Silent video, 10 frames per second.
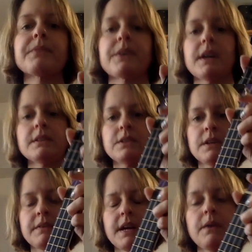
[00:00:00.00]
Okay, so
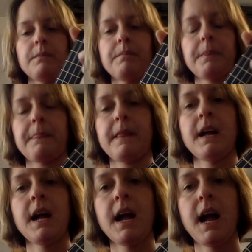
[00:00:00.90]
here we go.
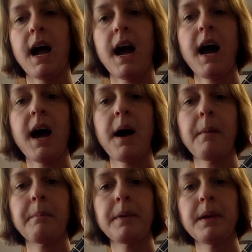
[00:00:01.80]

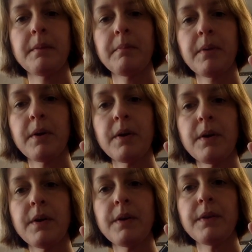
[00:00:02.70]
Happy
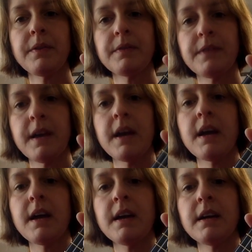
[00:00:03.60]

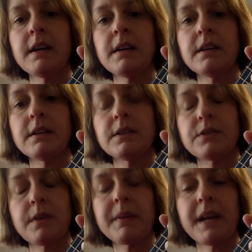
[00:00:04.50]
birthday.
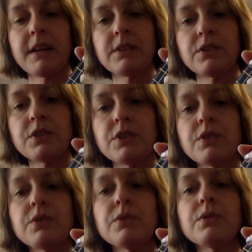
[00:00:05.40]
Strum again.
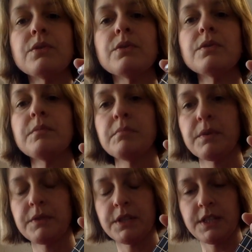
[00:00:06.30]
2.
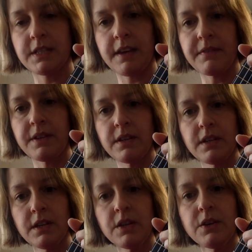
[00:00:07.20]
Move to G7.
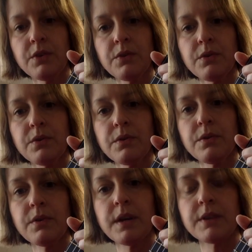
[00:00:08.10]

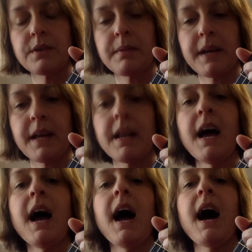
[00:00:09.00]
You. Strum again.
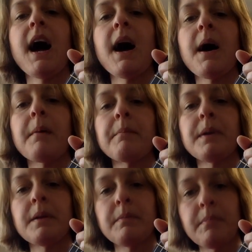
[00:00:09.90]

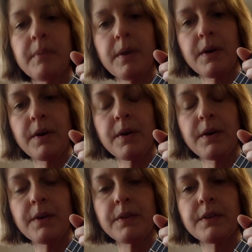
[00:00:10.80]
Happy
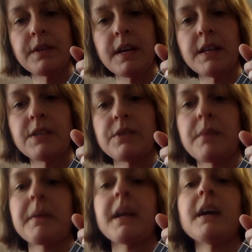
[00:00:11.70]
birthday. Strum
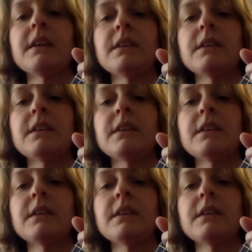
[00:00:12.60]
again.